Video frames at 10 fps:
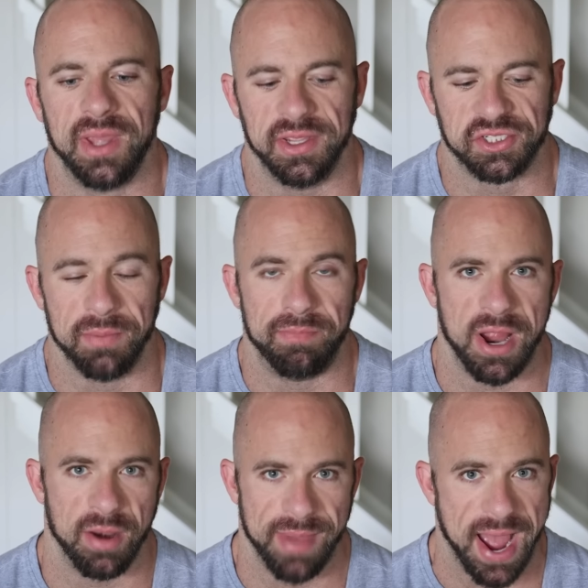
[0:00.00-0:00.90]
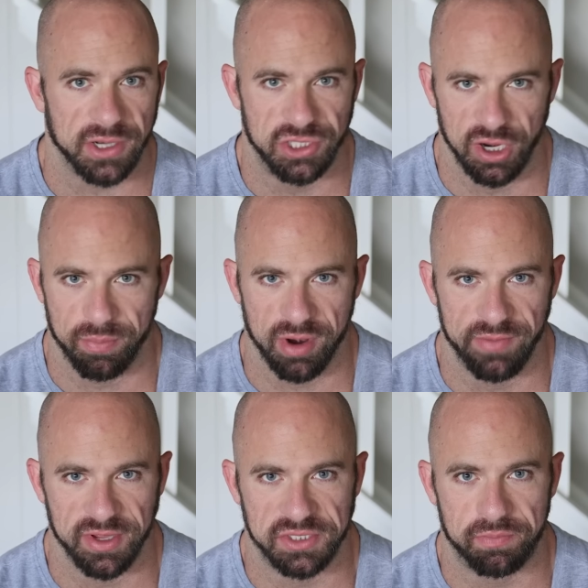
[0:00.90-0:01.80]
is compare back to your
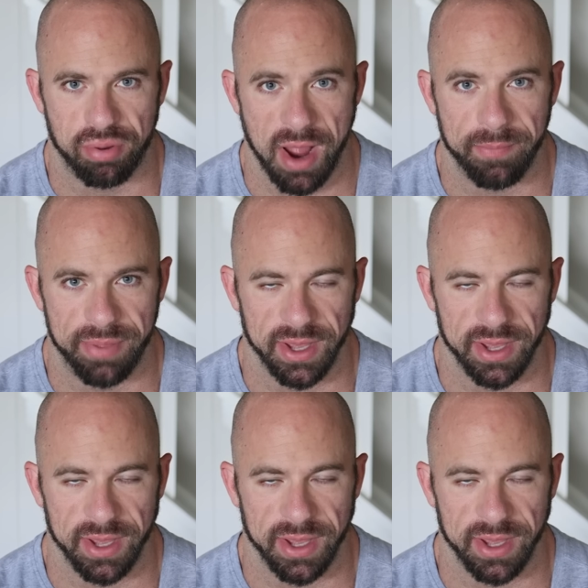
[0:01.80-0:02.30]
previous prep